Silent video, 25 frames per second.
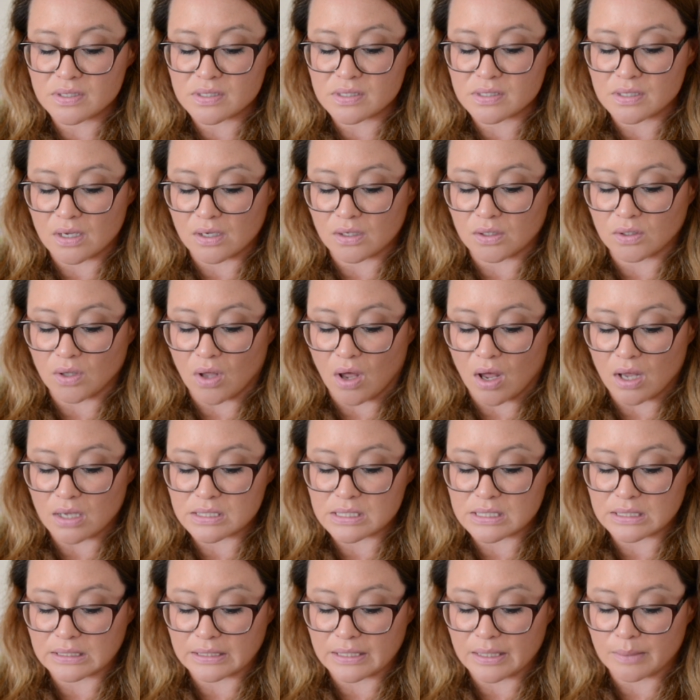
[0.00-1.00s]
this
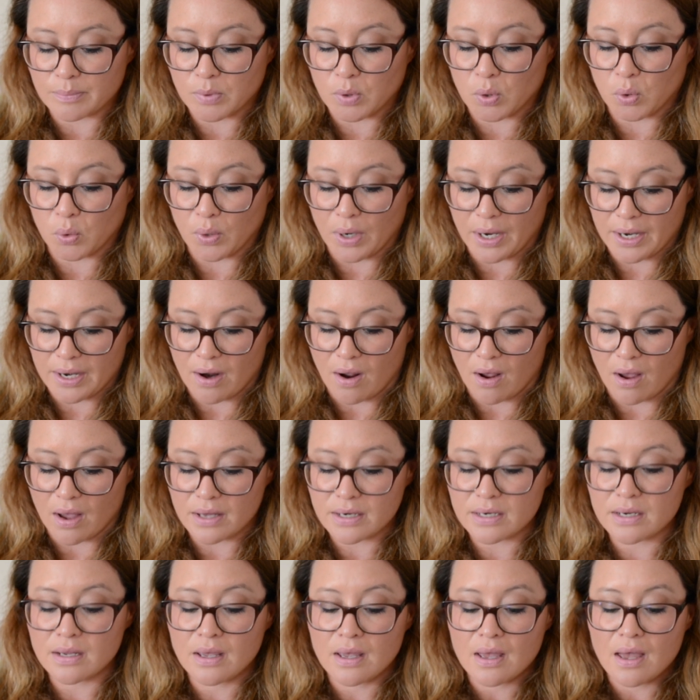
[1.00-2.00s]
gloss lip crayon.